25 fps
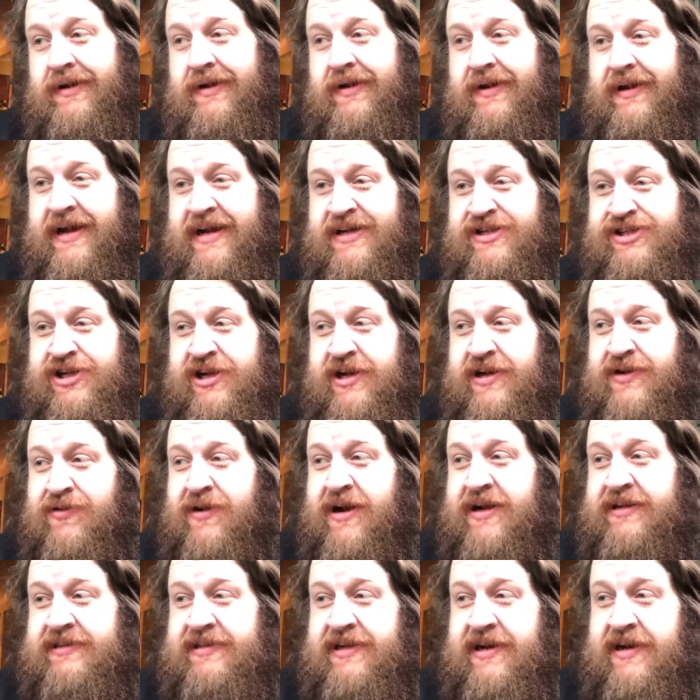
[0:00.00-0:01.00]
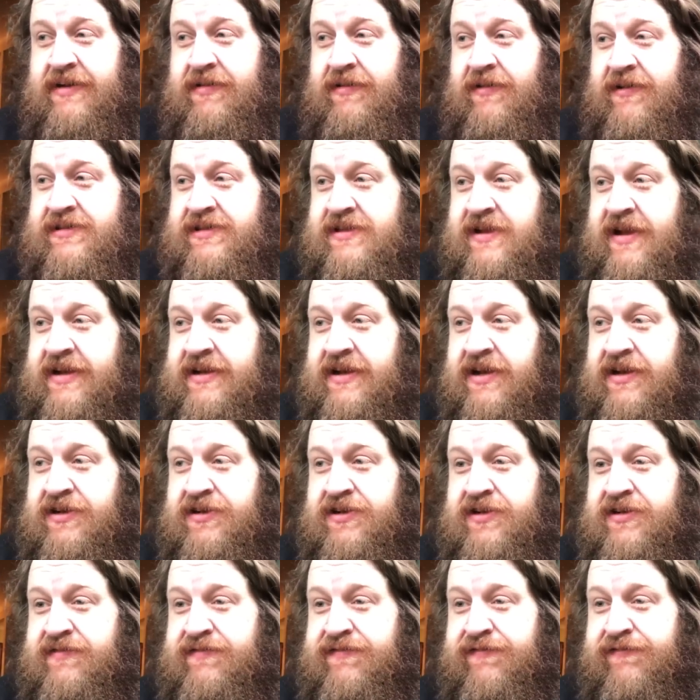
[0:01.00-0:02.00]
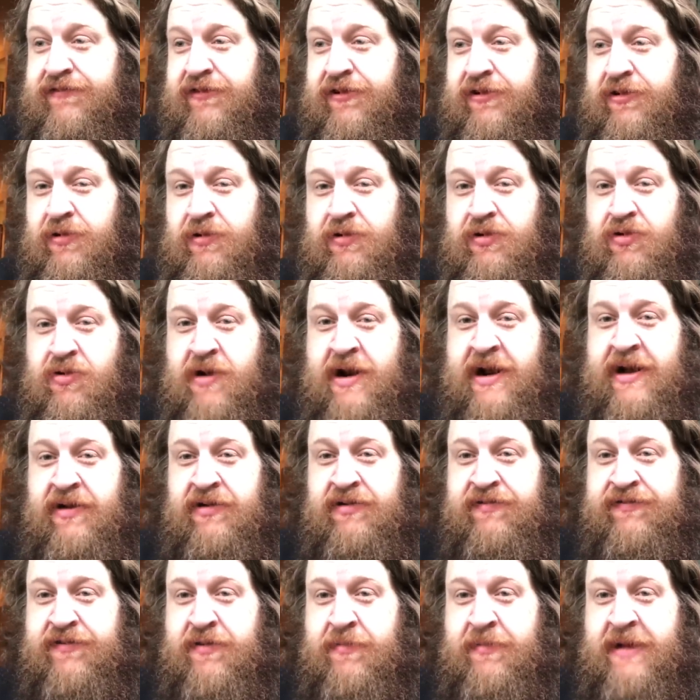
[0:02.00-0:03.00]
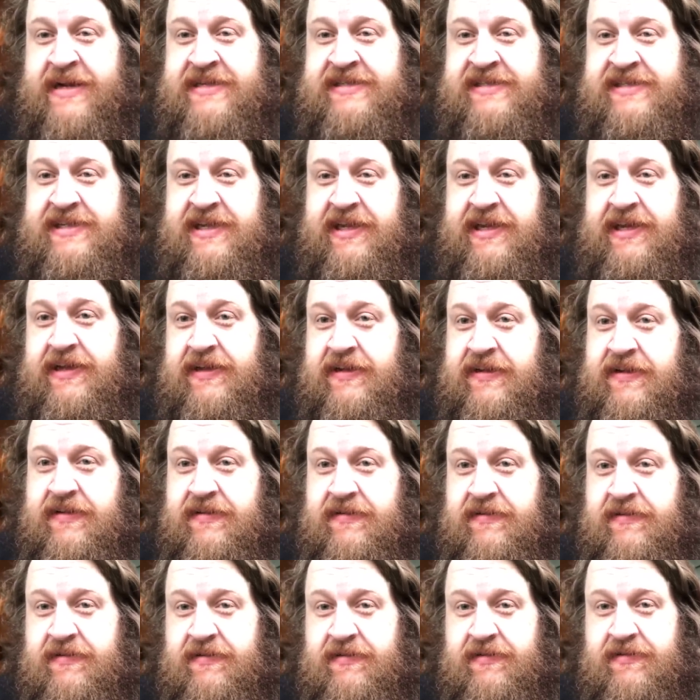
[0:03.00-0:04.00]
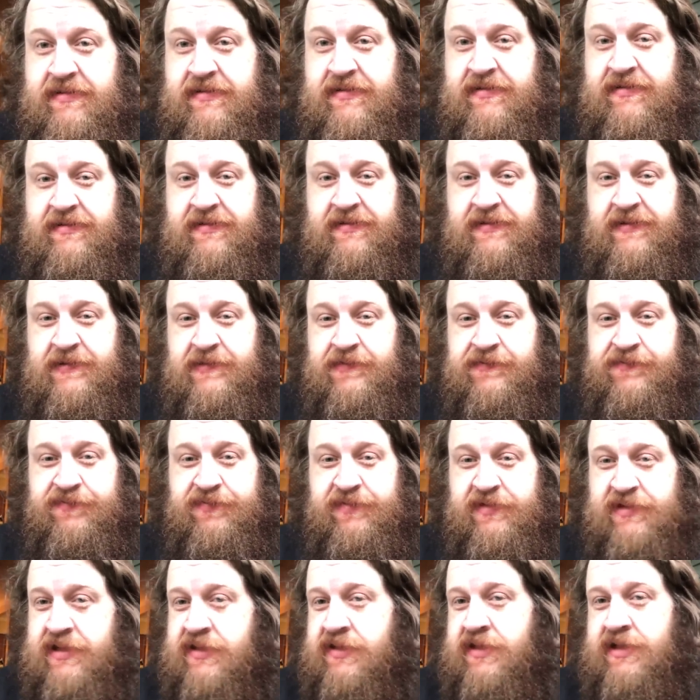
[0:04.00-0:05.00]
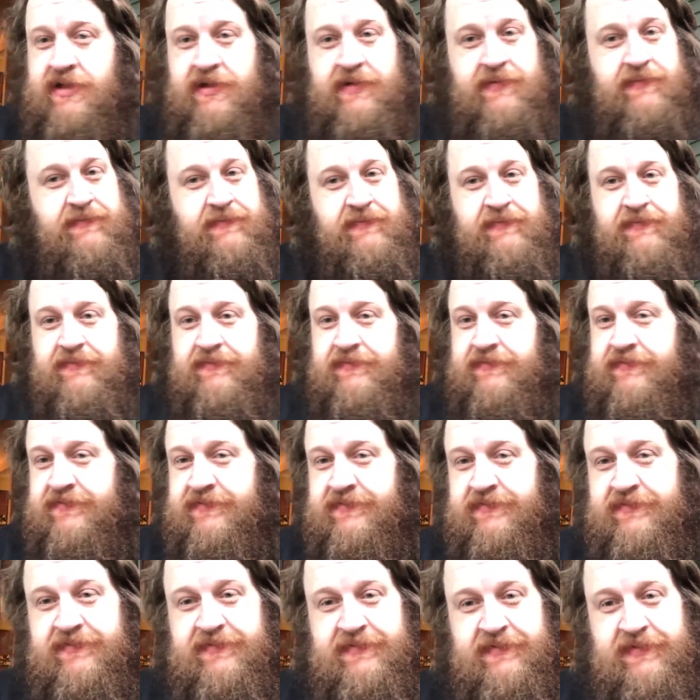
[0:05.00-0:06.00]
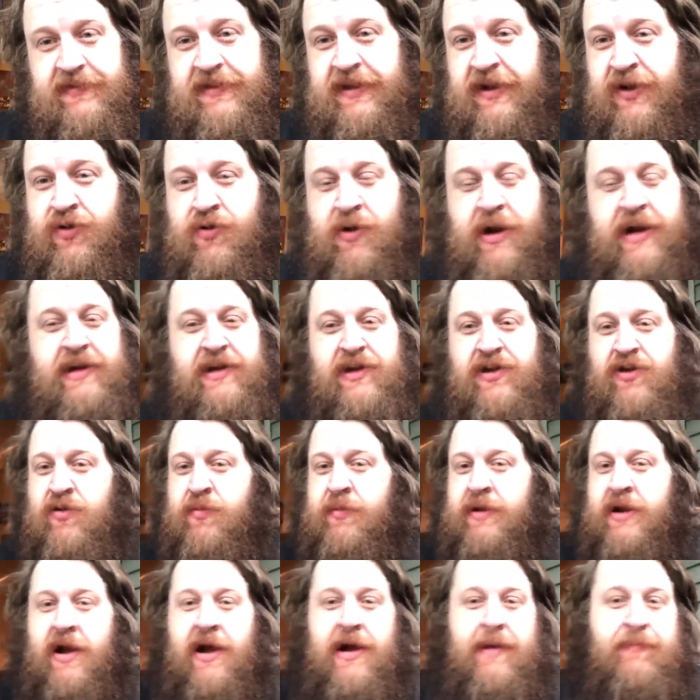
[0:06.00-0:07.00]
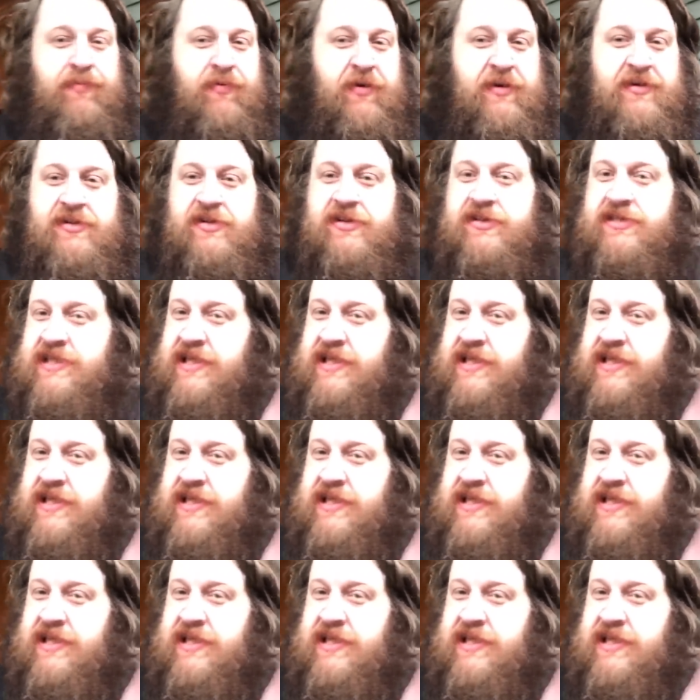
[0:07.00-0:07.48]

that chick right there looks like a good fertile ground for my seed. And then the great human opera just